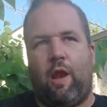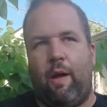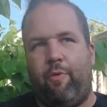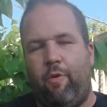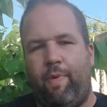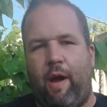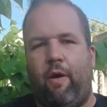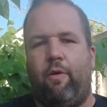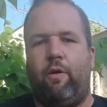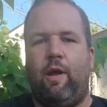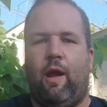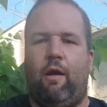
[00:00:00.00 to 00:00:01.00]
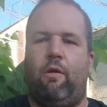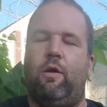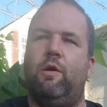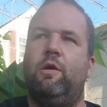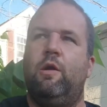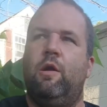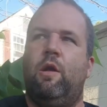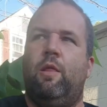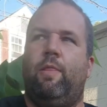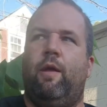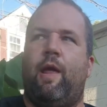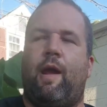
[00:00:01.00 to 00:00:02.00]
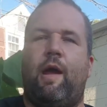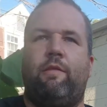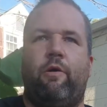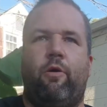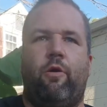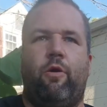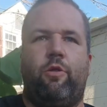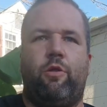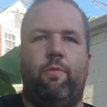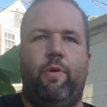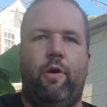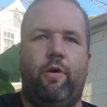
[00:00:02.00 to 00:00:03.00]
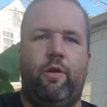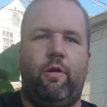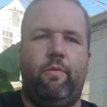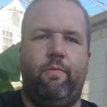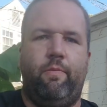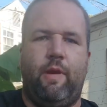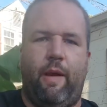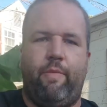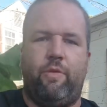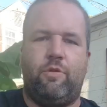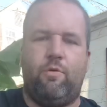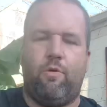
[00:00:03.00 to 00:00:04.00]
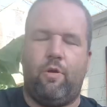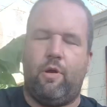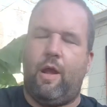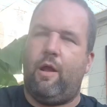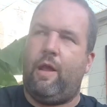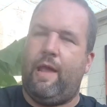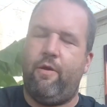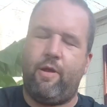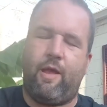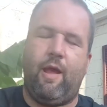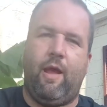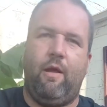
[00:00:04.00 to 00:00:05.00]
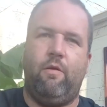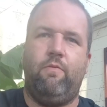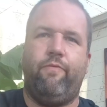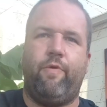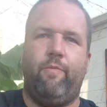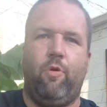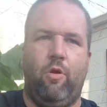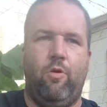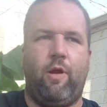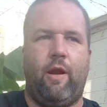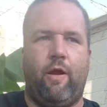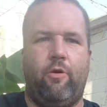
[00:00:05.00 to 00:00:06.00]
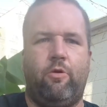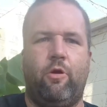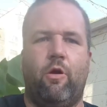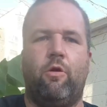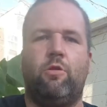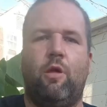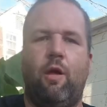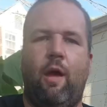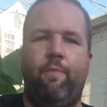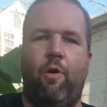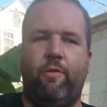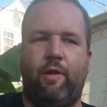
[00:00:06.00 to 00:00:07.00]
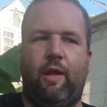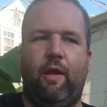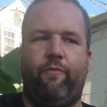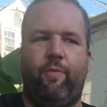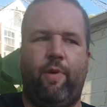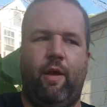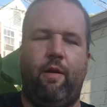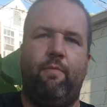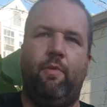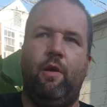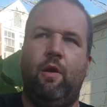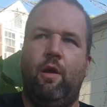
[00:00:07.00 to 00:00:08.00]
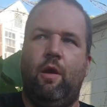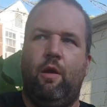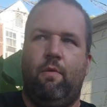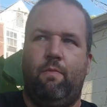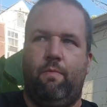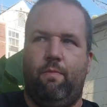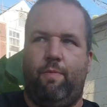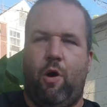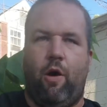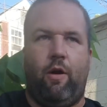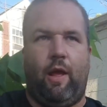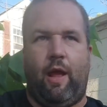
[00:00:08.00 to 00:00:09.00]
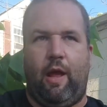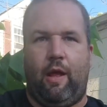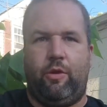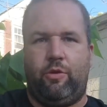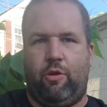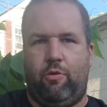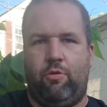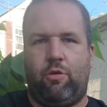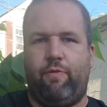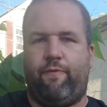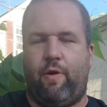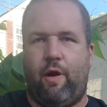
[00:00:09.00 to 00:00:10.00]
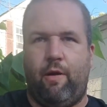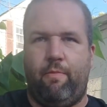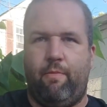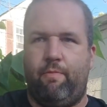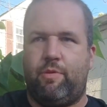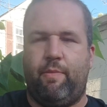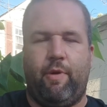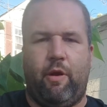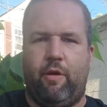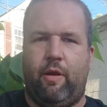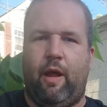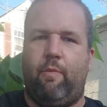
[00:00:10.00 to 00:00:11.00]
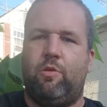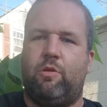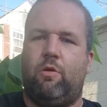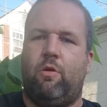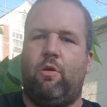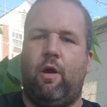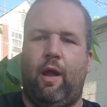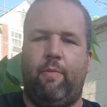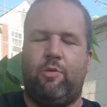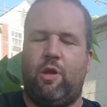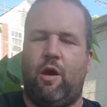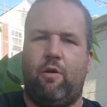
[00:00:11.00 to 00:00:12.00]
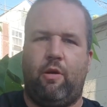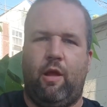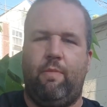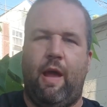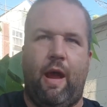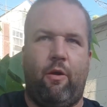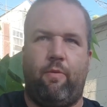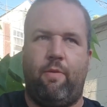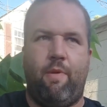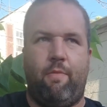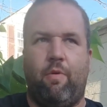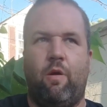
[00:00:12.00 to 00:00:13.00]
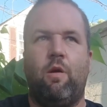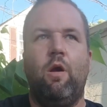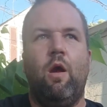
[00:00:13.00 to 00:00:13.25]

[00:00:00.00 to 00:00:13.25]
LiPo powered Hera. Then I got the urge to build a Nemesis or a Hurricane from Luke at Out of Dart. I bought the kit from him, bought a Zeus from somebody on Amazon or eBay, I don't remember,